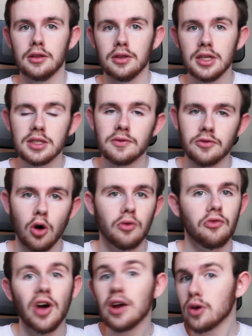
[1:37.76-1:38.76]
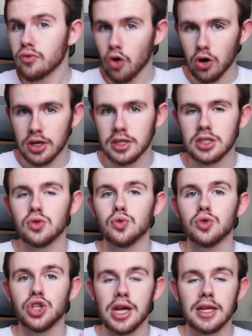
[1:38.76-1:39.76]
These involve firing rockets
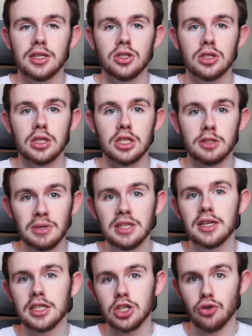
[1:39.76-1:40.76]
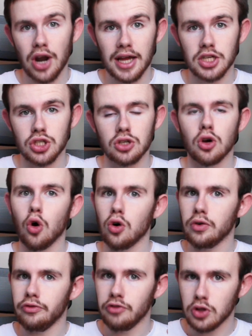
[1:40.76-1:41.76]
to change the speed and direction,
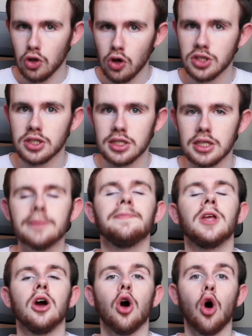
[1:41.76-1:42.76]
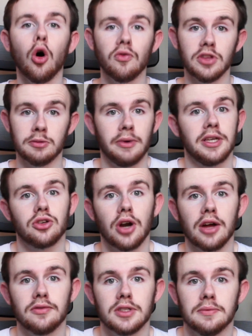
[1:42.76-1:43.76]
or velocity, of the
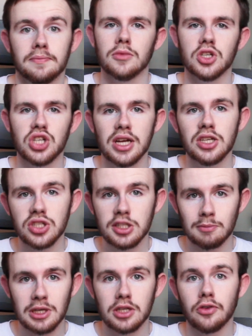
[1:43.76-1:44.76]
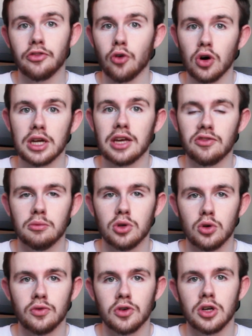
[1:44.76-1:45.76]
spacecraft. The change in speed for a given
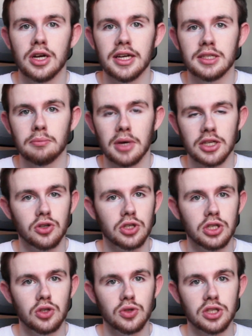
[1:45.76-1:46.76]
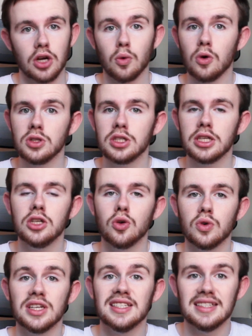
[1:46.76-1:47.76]
maneuver is measured using a quantity
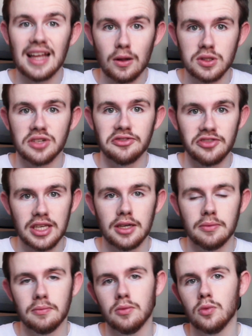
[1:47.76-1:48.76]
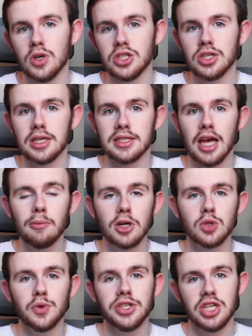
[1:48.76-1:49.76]
known as delta V, which is how
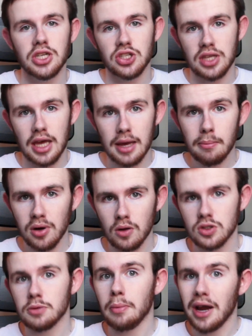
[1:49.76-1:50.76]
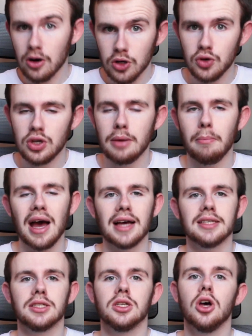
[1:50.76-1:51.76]
much we change the impulse per unit
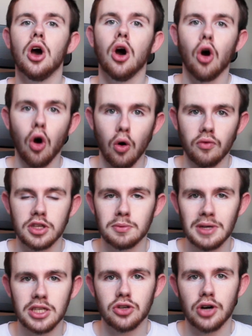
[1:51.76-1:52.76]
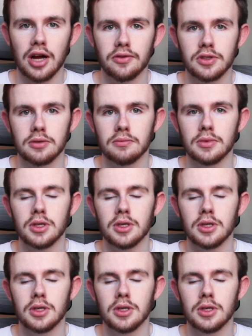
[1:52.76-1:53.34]
mass of the spacecraft.